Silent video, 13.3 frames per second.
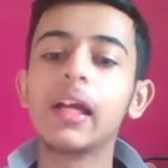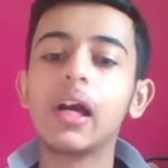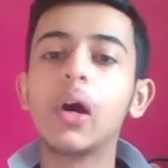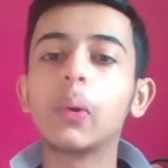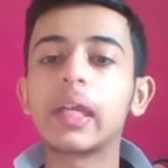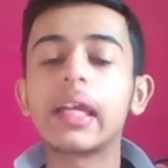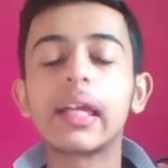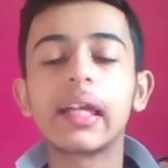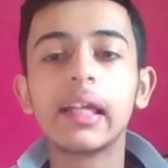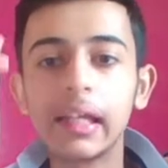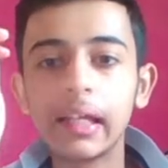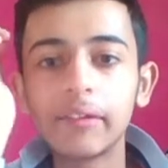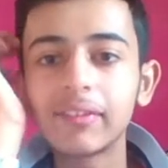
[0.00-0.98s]
Okay,
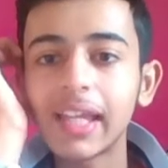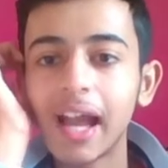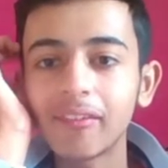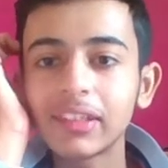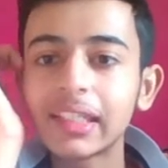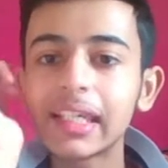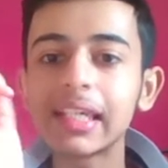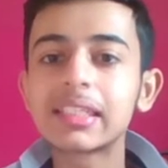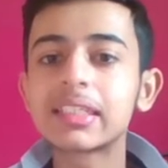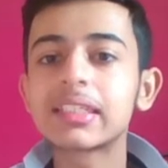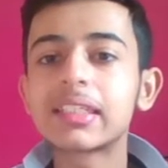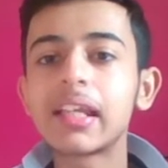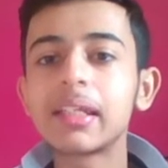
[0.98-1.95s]
we have a case
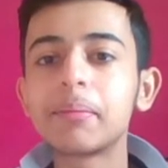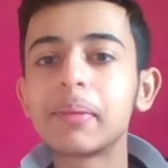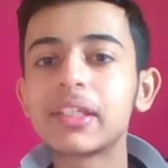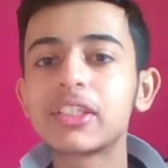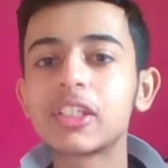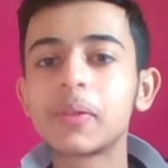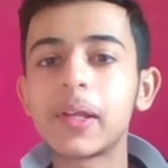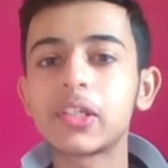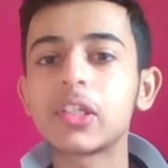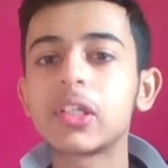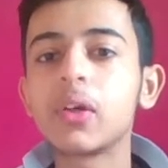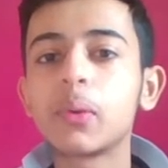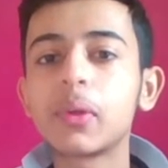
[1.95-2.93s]
study based
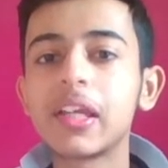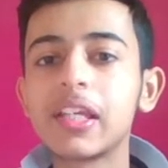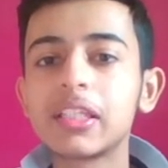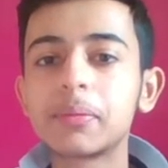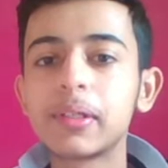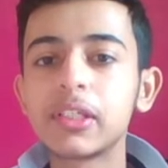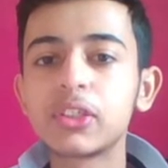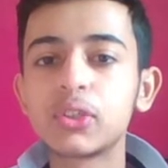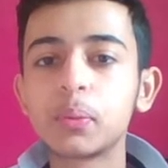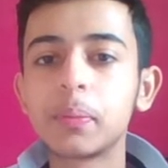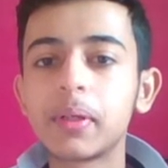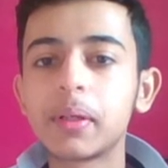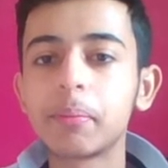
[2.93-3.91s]
question now. Case based,
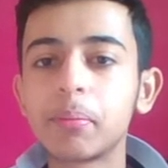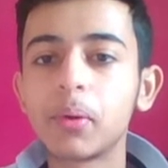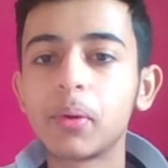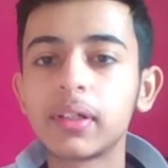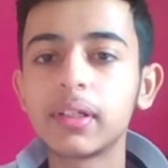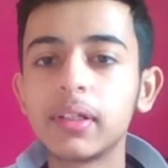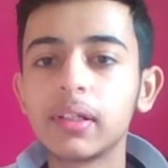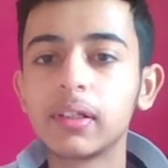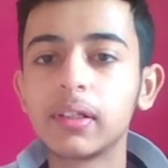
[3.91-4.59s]
super important.